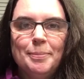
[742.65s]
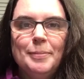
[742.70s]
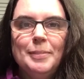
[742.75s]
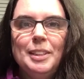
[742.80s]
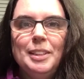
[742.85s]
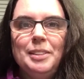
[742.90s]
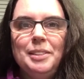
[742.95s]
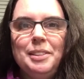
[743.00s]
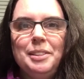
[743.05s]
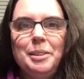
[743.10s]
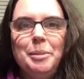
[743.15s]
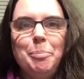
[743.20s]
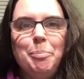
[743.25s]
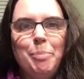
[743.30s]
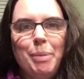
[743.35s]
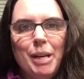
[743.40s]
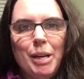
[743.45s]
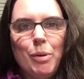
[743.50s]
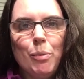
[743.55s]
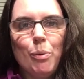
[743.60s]
This is a
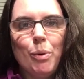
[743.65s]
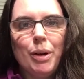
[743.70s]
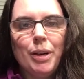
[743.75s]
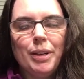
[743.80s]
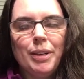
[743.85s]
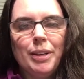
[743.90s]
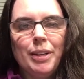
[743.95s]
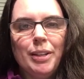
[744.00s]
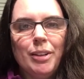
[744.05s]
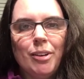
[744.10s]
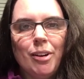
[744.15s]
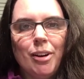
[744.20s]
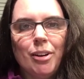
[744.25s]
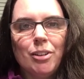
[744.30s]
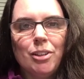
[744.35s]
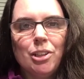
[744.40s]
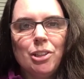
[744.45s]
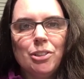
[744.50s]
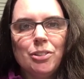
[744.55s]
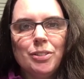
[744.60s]
big one in our
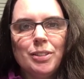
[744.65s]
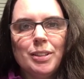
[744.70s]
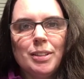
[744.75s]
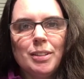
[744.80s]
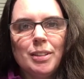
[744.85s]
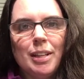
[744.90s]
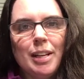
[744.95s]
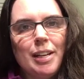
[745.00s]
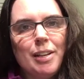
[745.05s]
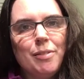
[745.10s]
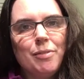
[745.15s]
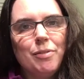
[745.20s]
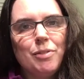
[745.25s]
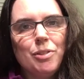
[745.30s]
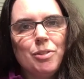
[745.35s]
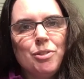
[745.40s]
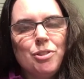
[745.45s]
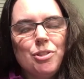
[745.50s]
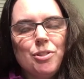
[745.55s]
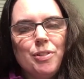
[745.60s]
current life,
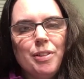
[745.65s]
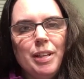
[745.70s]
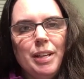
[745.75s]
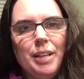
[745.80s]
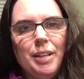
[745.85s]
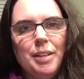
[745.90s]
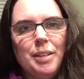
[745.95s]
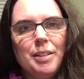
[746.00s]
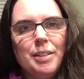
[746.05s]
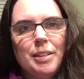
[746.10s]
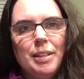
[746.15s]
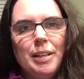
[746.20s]
don't you think?